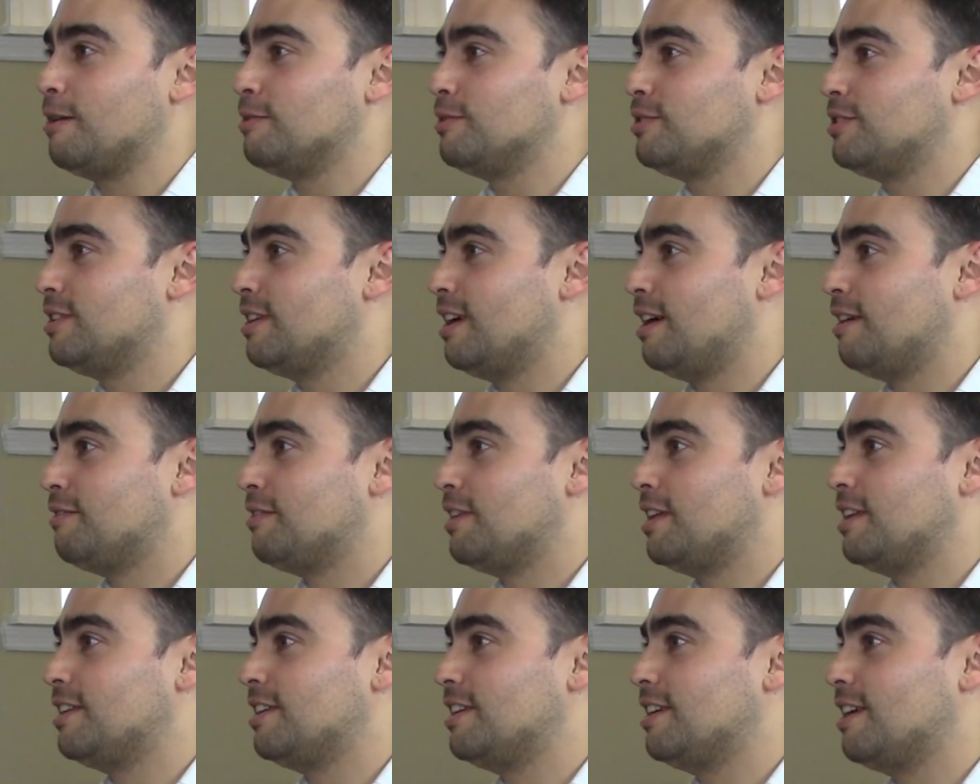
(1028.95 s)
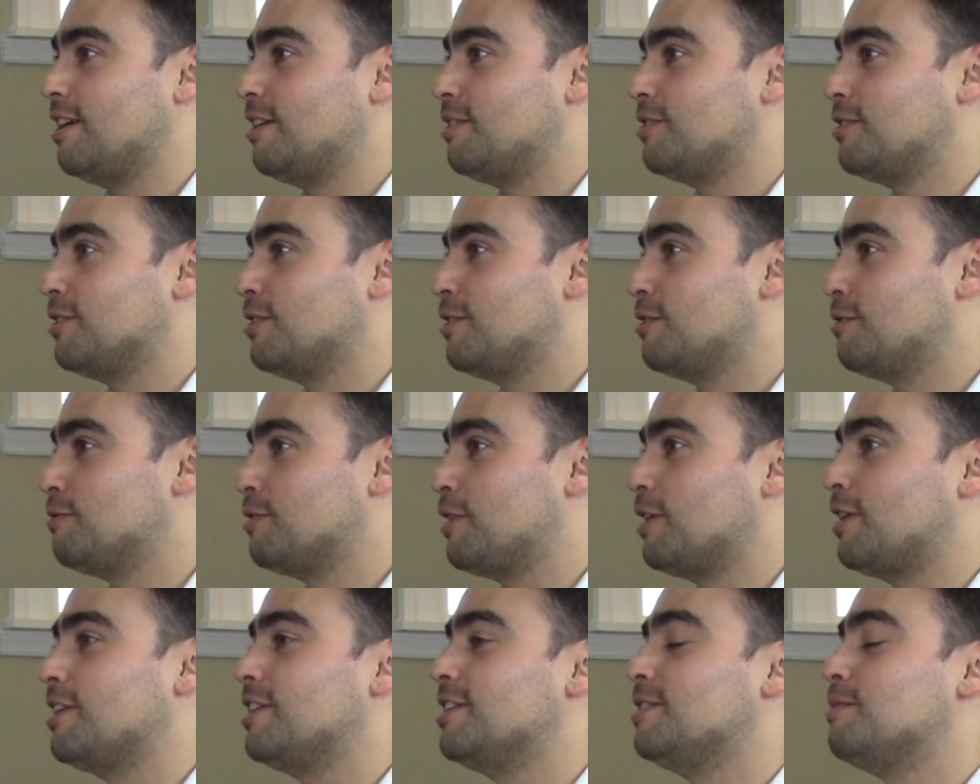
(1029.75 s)
do you have any other
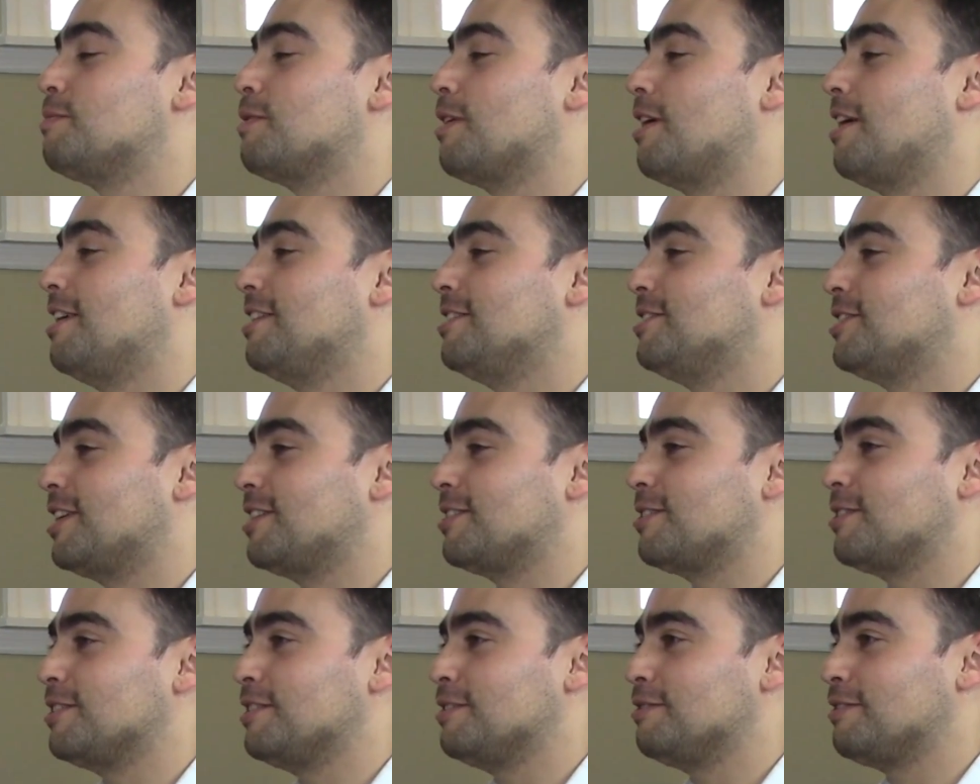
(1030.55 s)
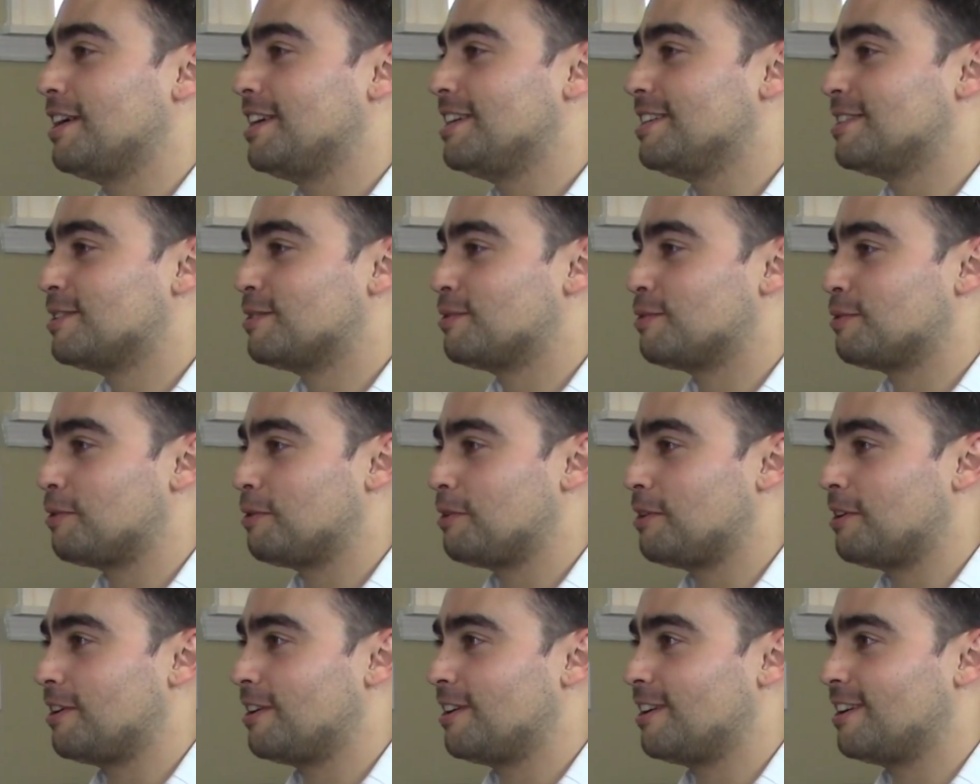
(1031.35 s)
very broad general advice
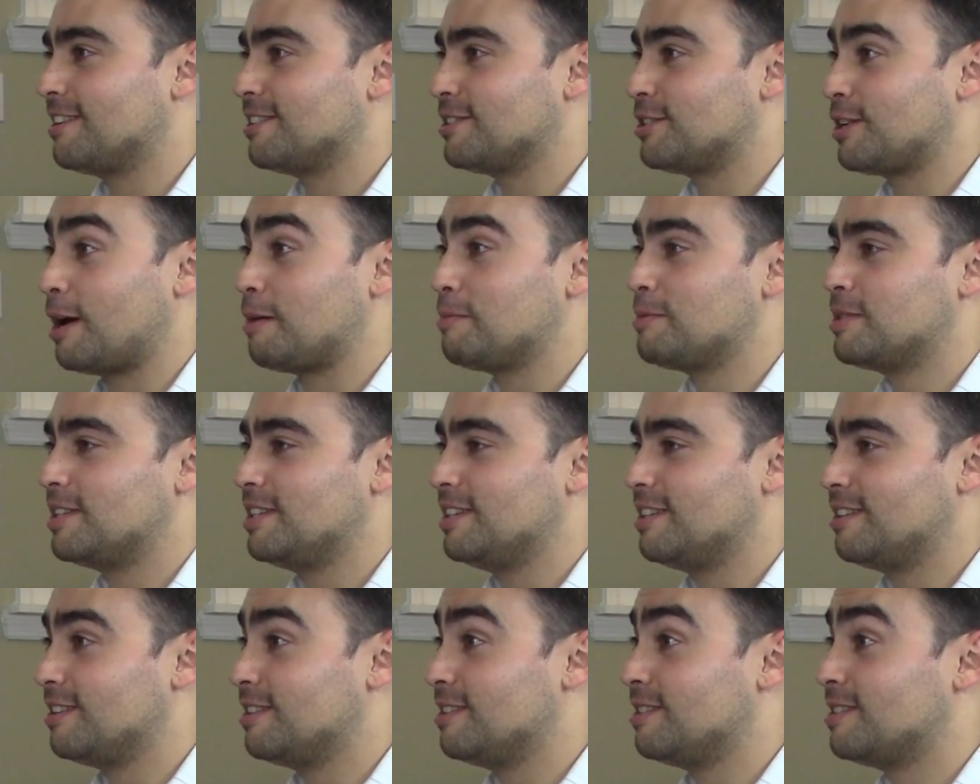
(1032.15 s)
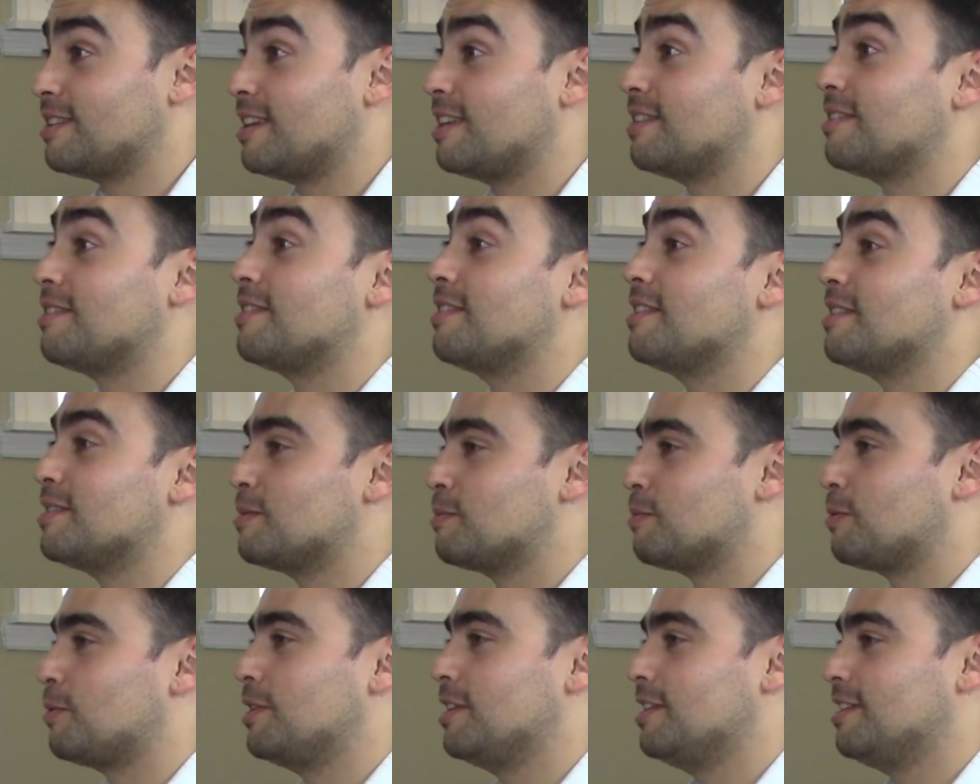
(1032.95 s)
for job seekers at
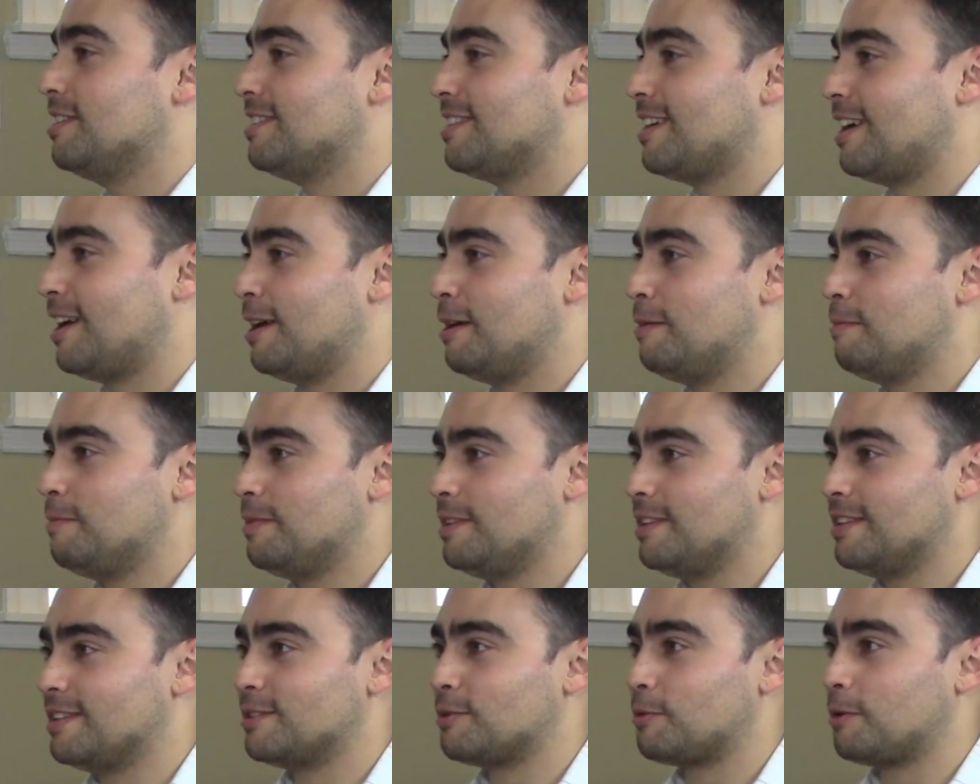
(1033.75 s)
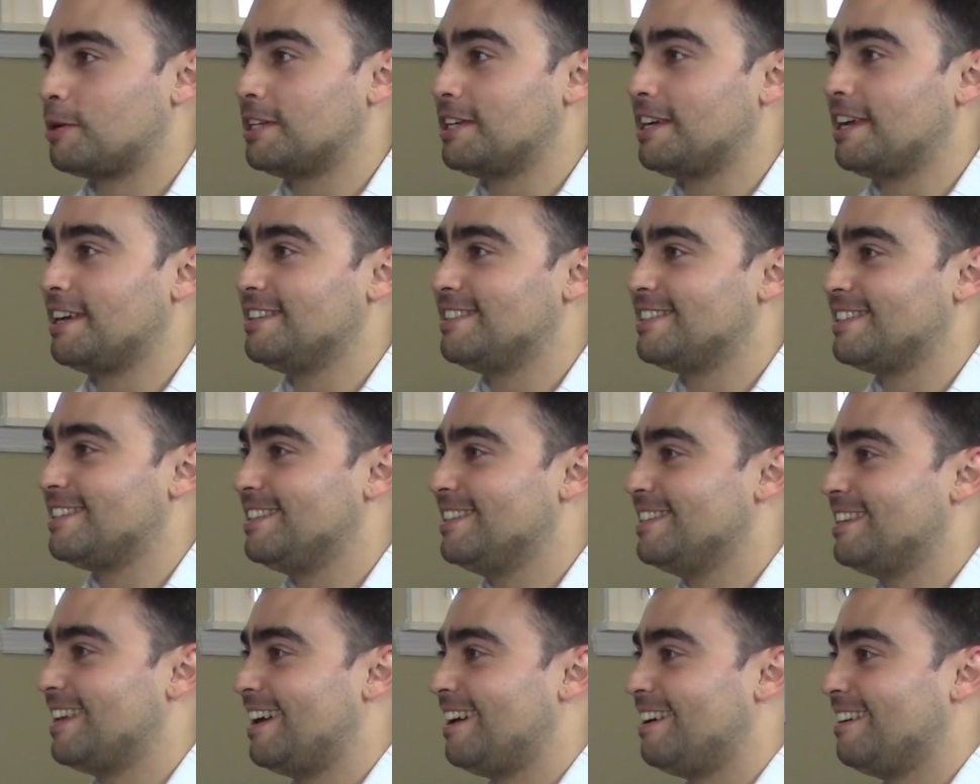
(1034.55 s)
this point in time in
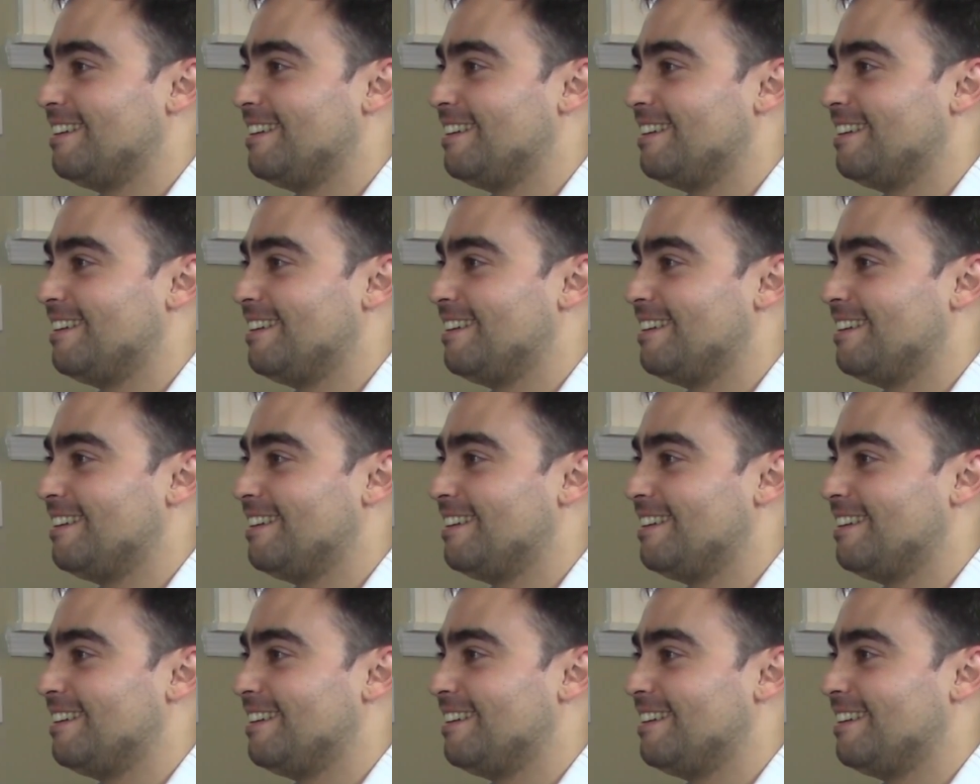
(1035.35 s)
2018?